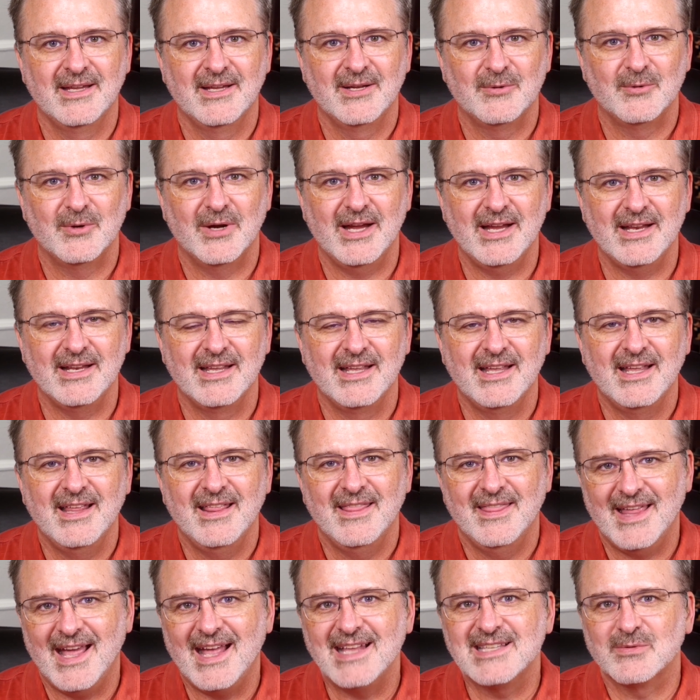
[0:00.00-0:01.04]
right?
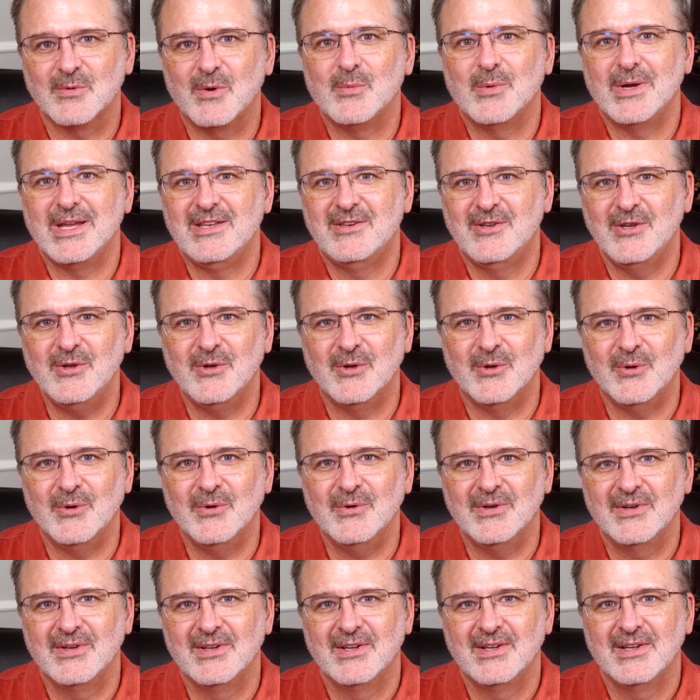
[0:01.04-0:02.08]
That's what we
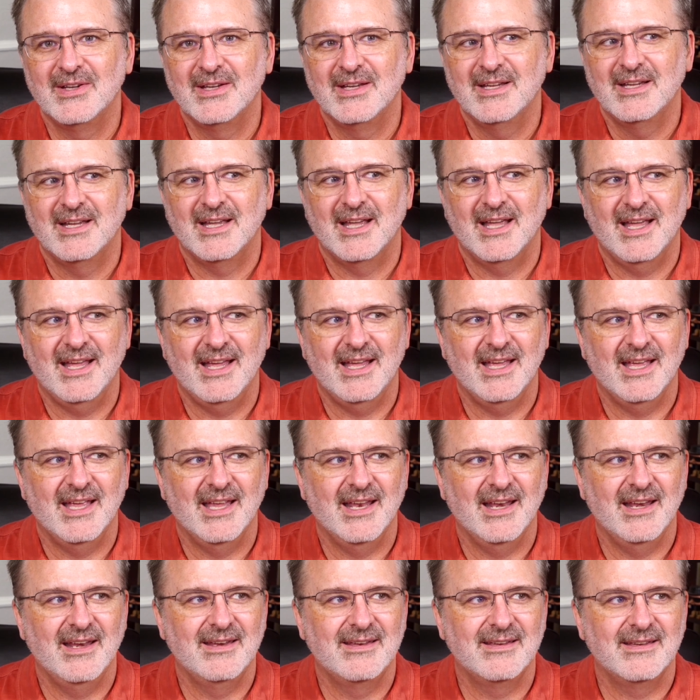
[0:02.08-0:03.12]
do.
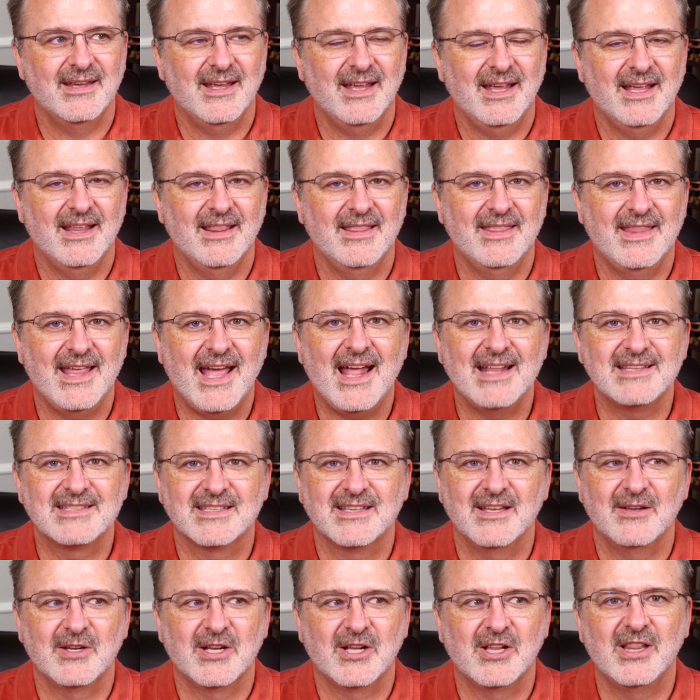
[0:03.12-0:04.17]
And that's
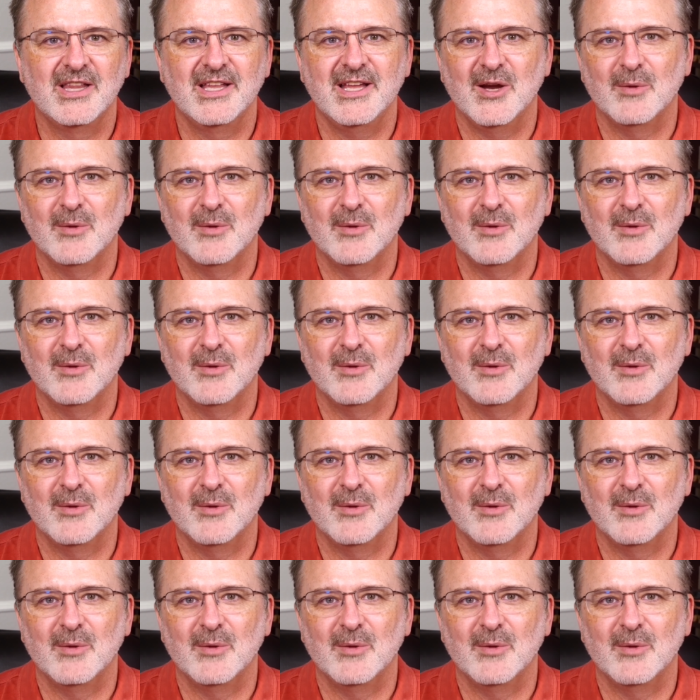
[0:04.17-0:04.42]
a clear